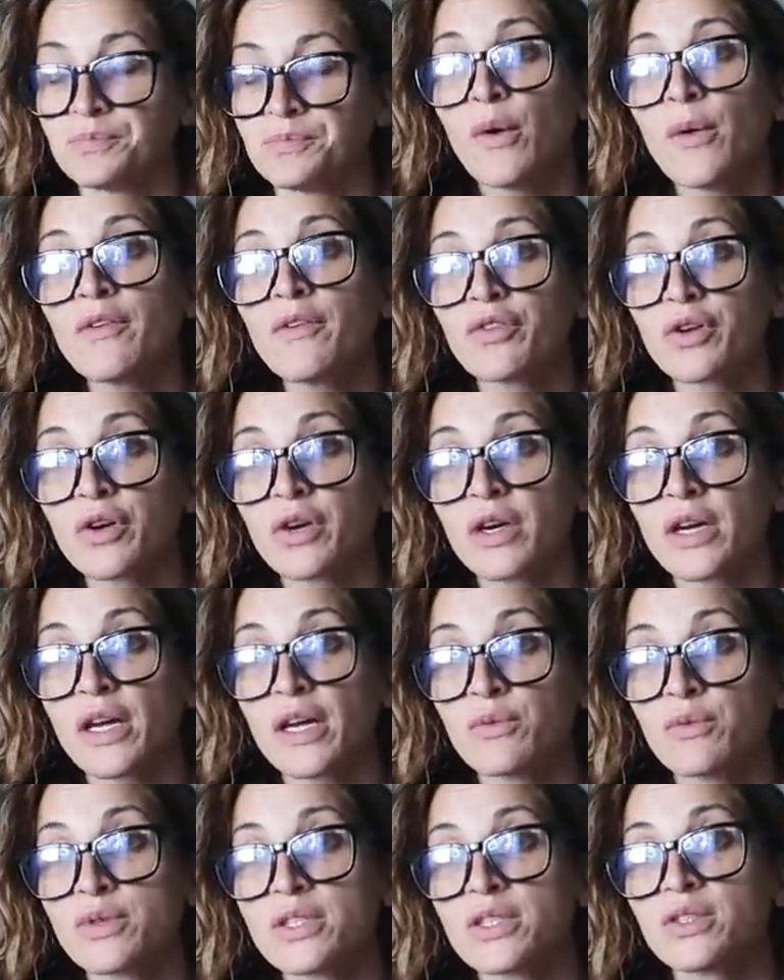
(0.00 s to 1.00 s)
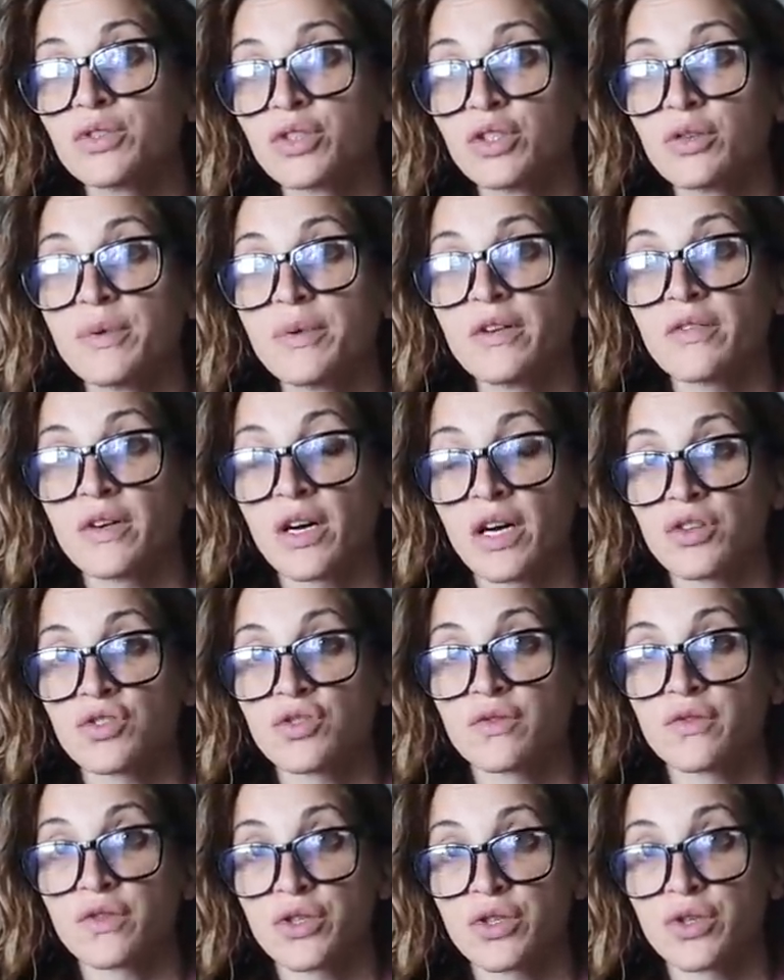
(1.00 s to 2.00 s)
However, it was a little bit of a
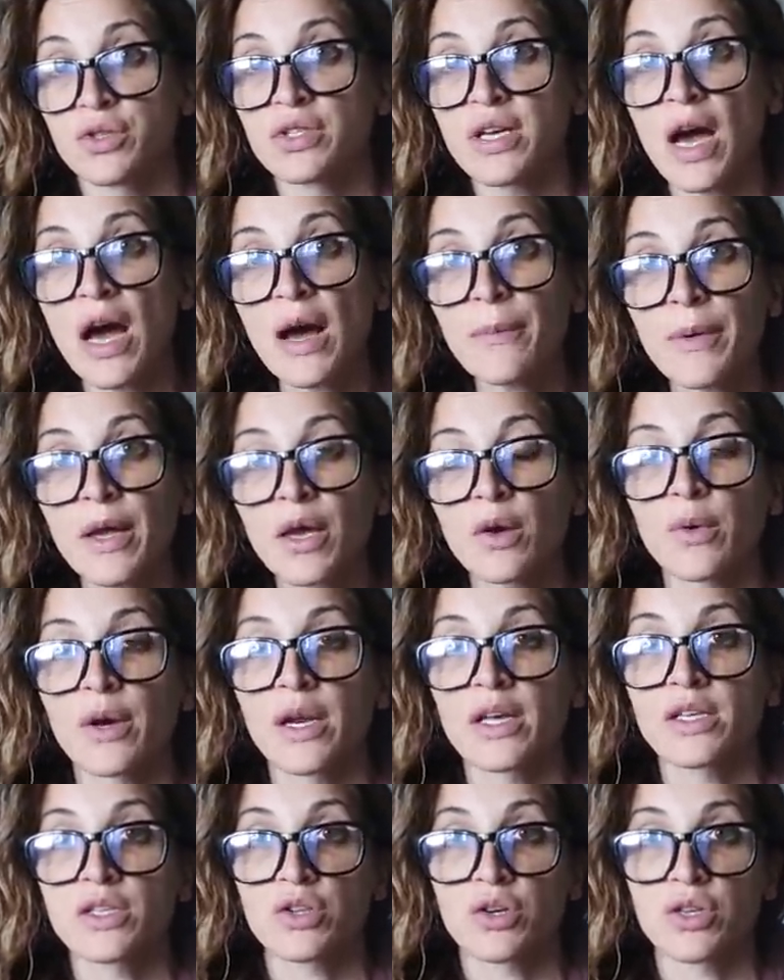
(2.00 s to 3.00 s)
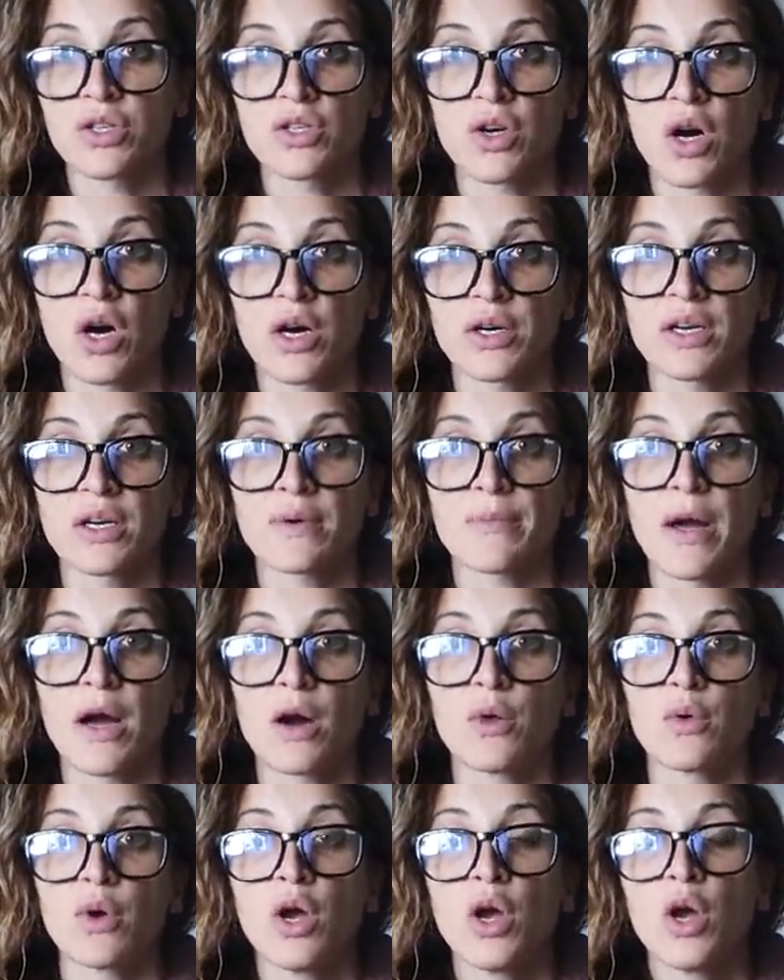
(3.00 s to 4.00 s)
controversial topic when I started talking
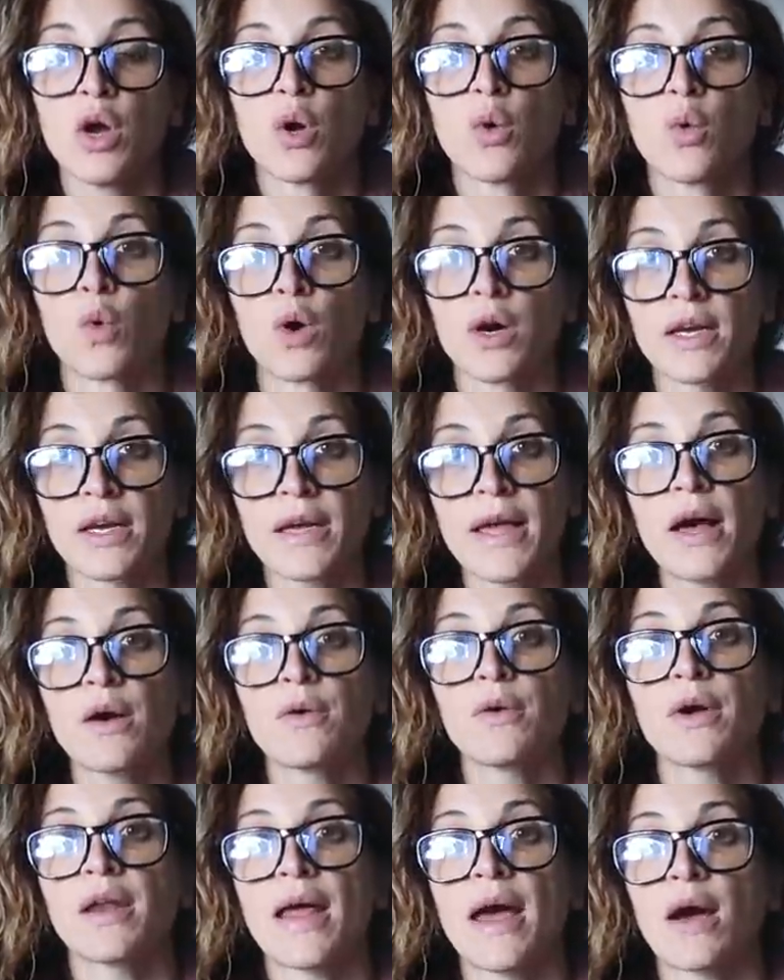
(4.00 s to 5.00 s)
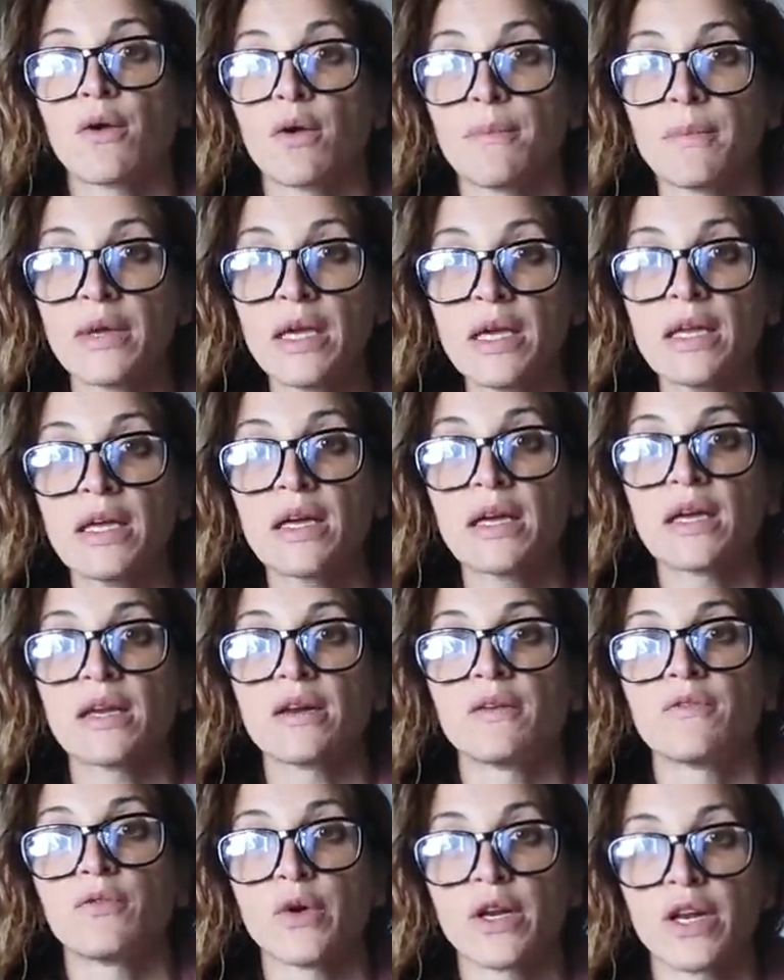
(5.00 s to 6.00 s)
about working out and how I'm eating
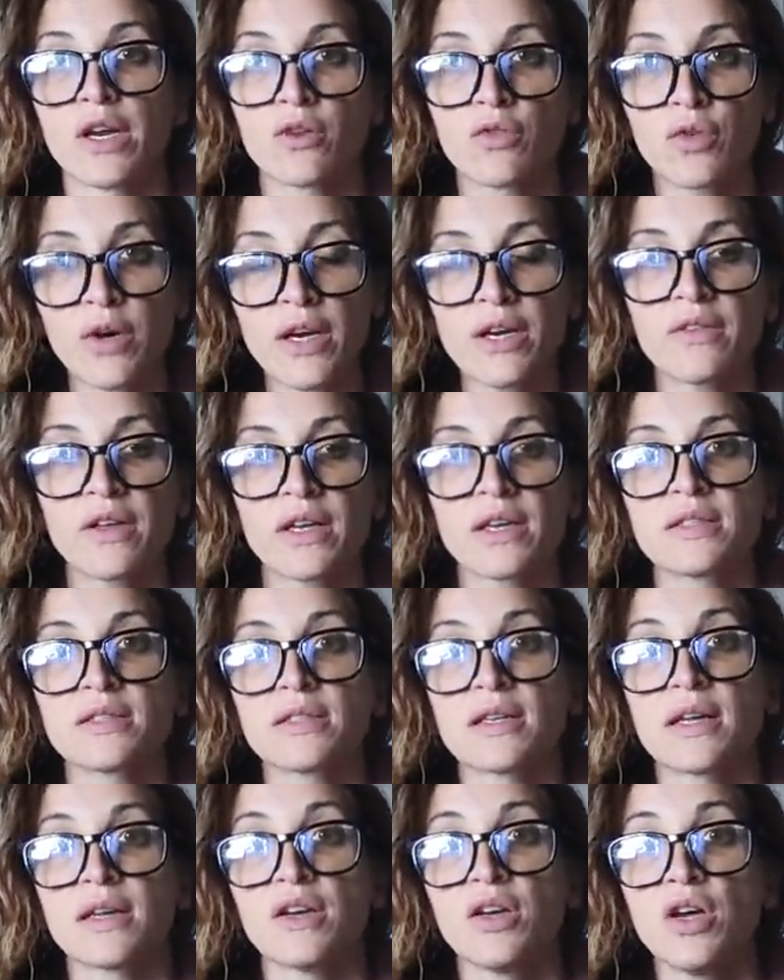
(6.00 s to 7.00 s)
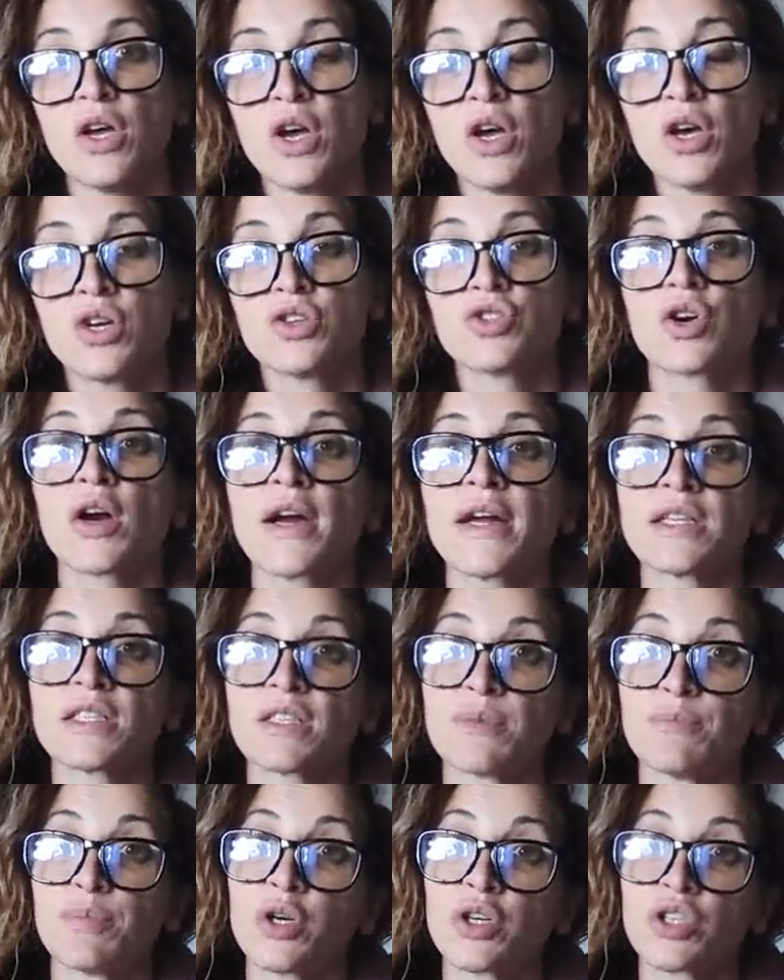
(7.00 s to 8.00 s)
and avoiding cravings and trying
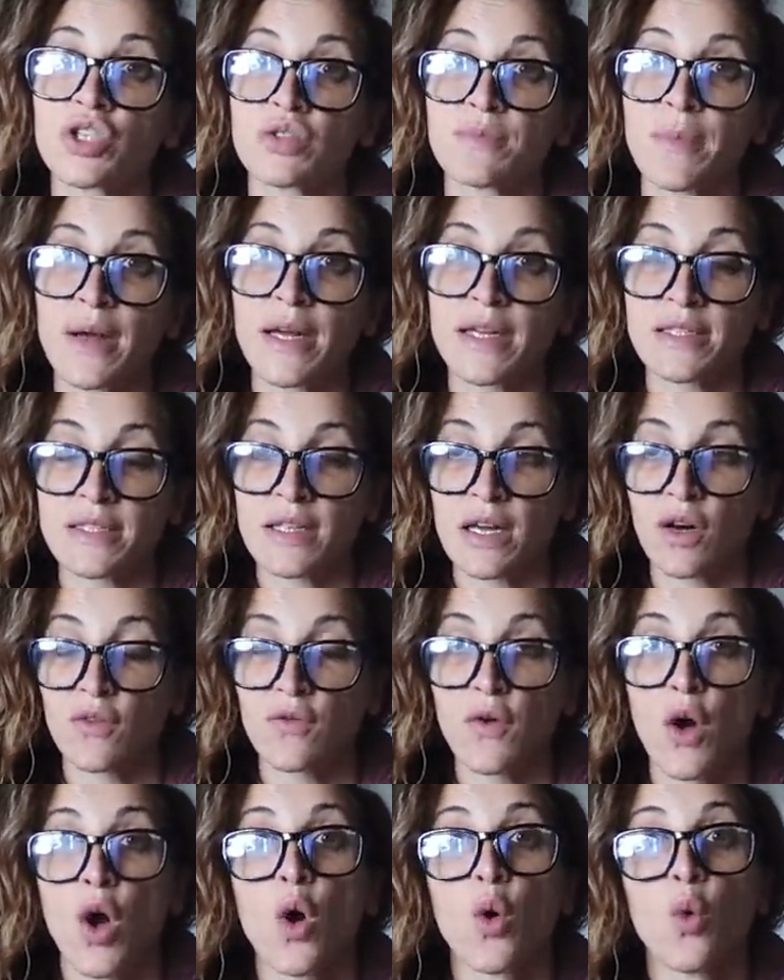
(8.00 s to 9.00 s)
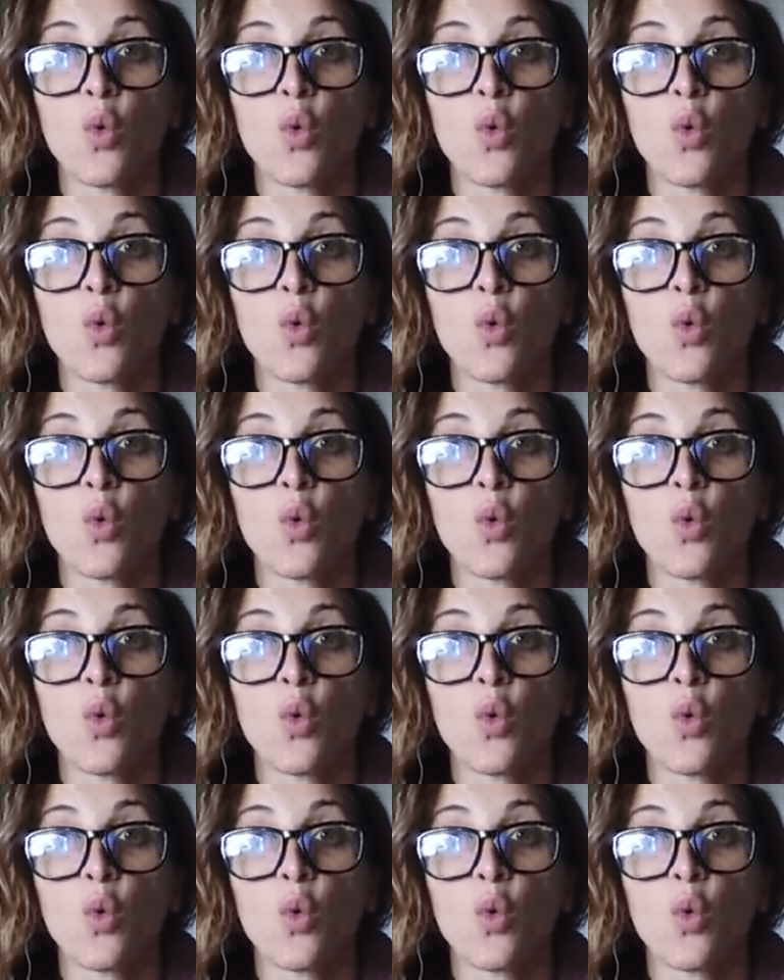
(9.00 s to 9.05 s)
to push myself